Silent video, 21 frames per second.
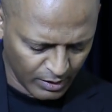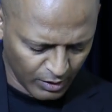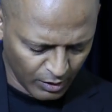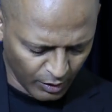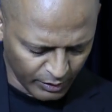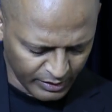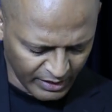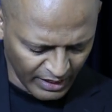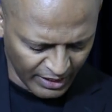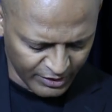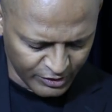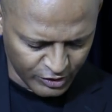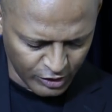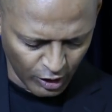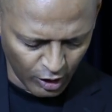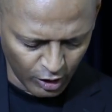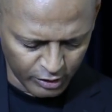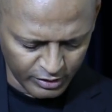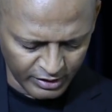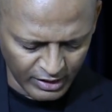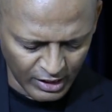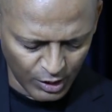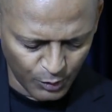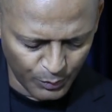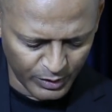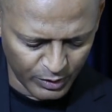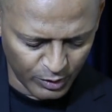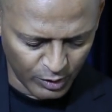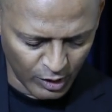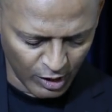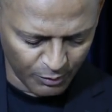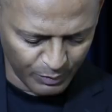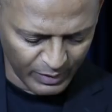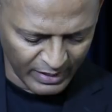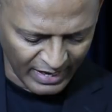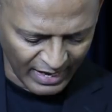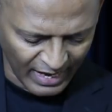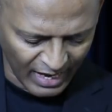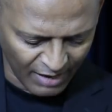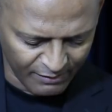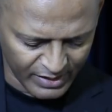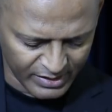Okay, so here we
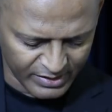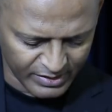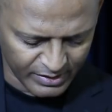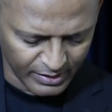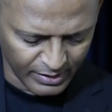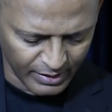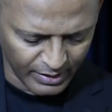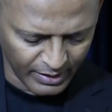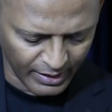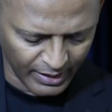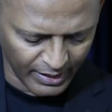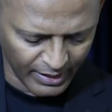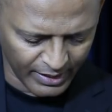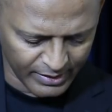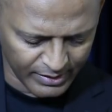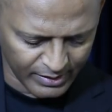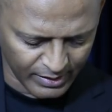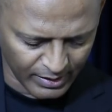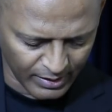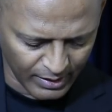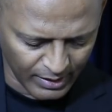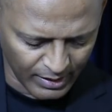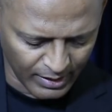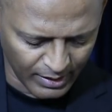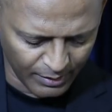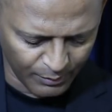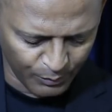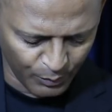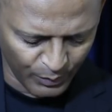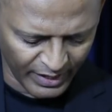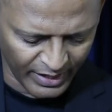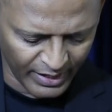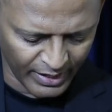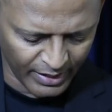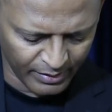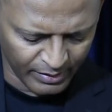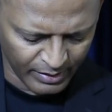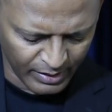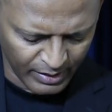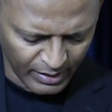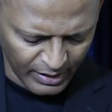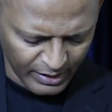have it, and
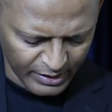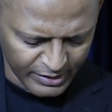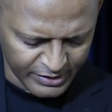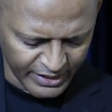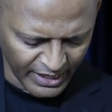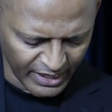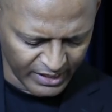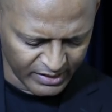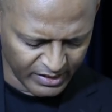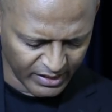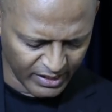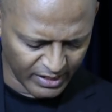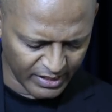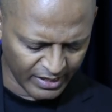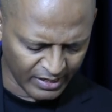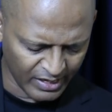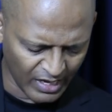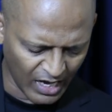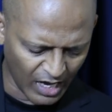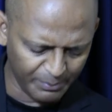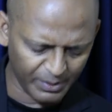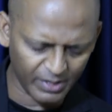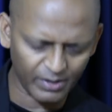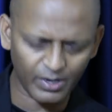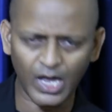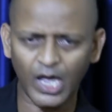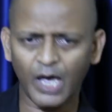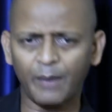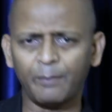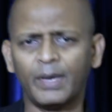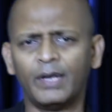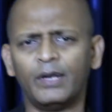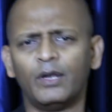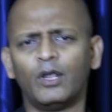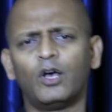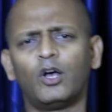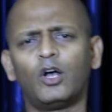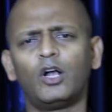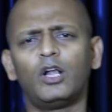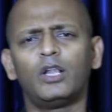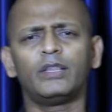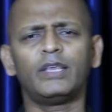where Dathan and Abiram and
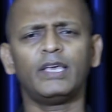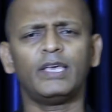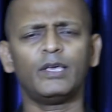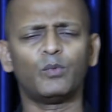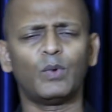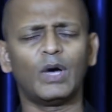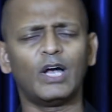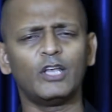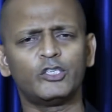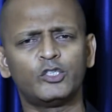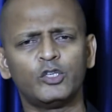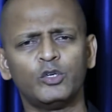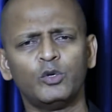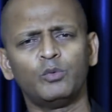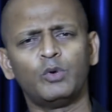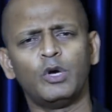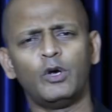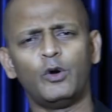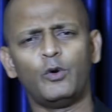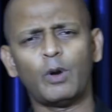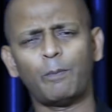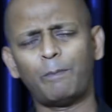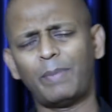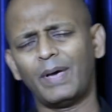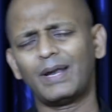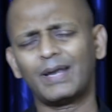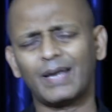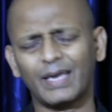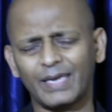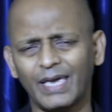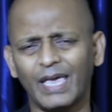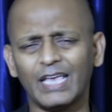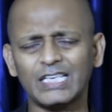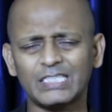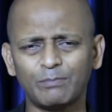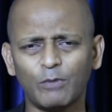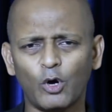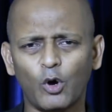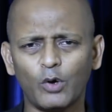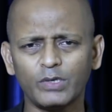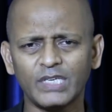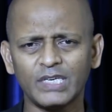all the ones who rebelled against
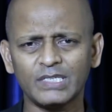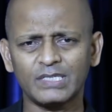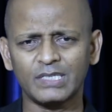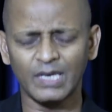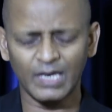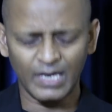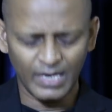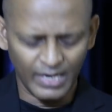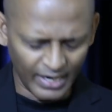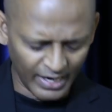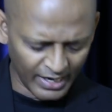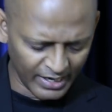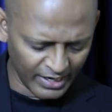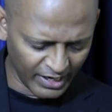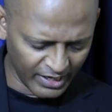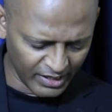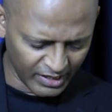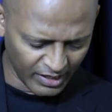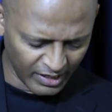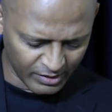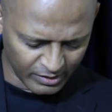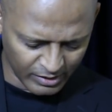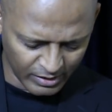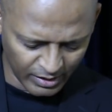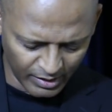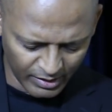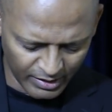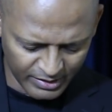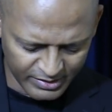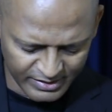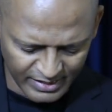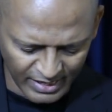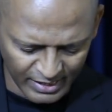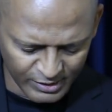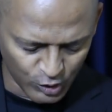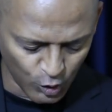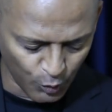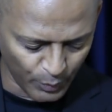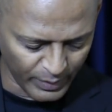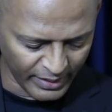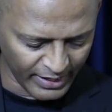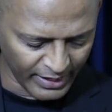Moses, and it clearly says
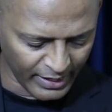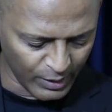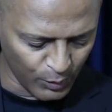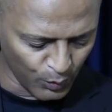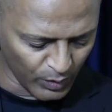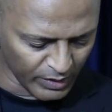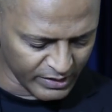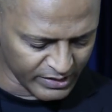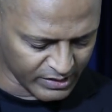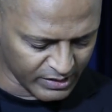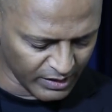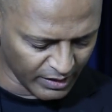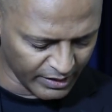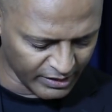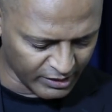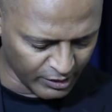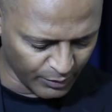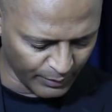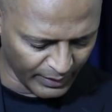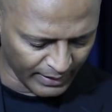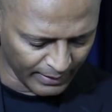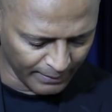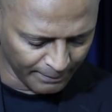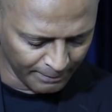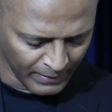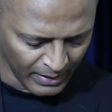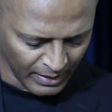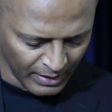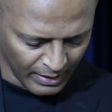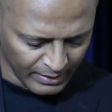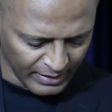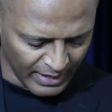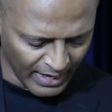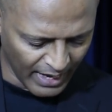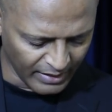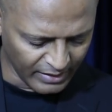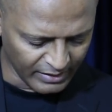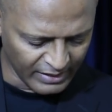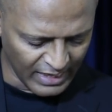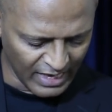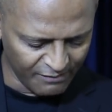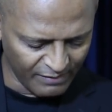over here in verse 33
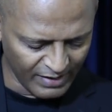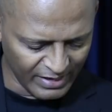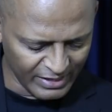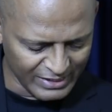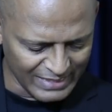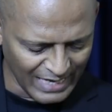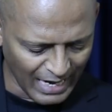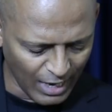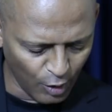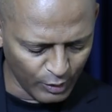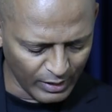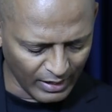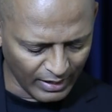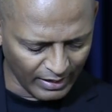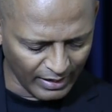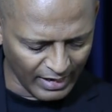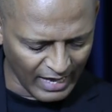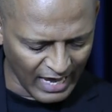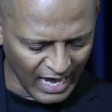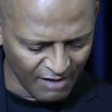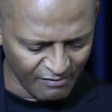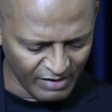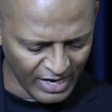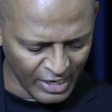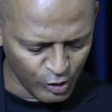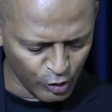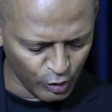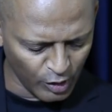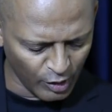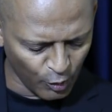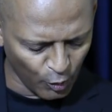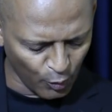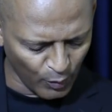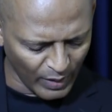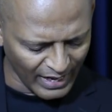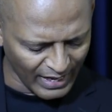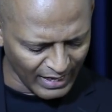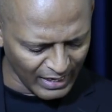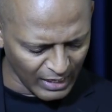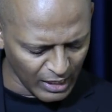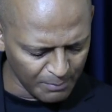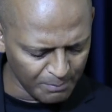that they went down alive into the
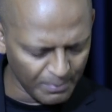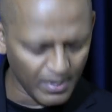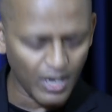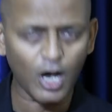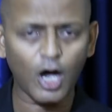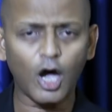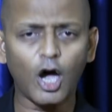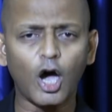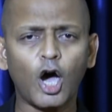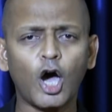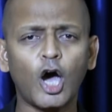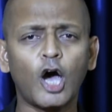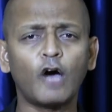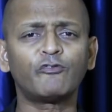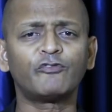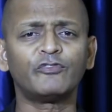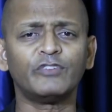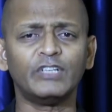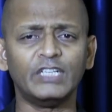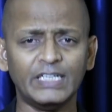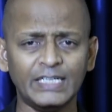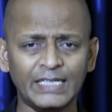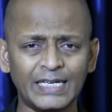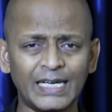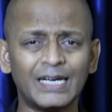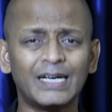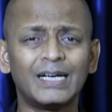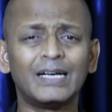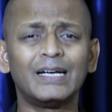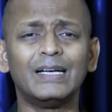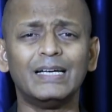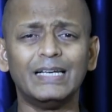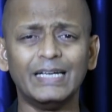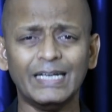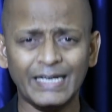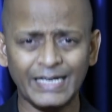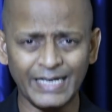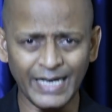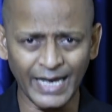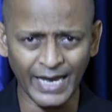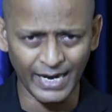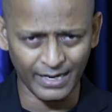realm of the
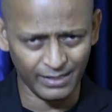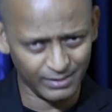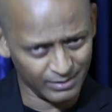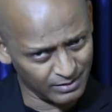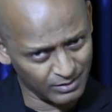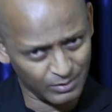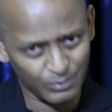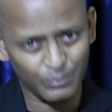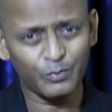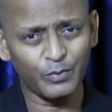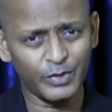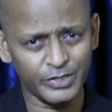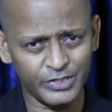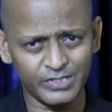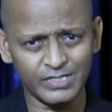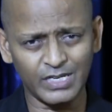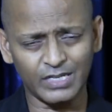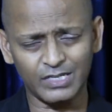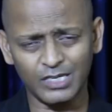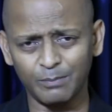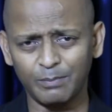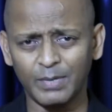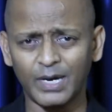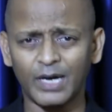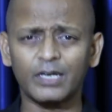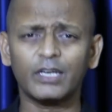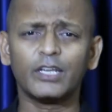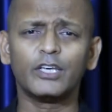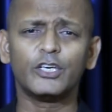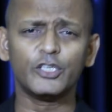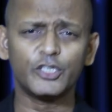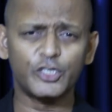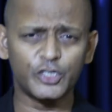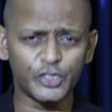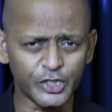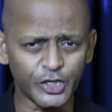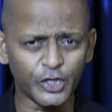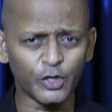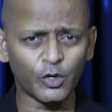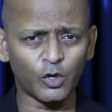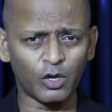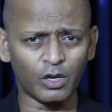dead, which is nothing but
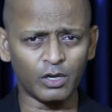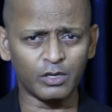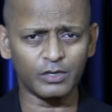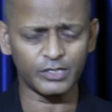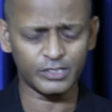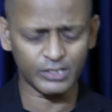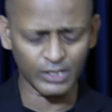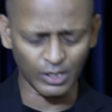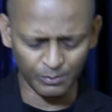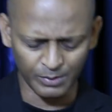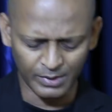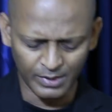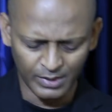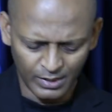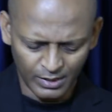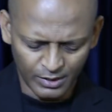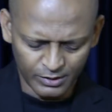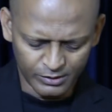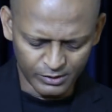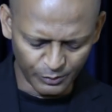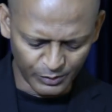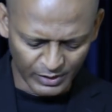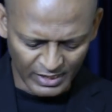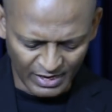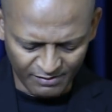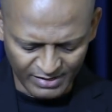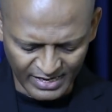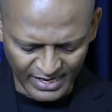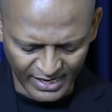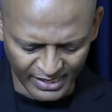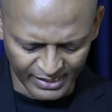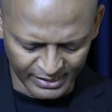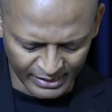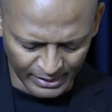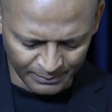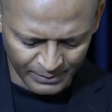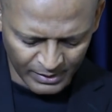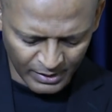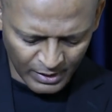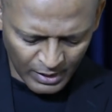Sheol. So you have an idea.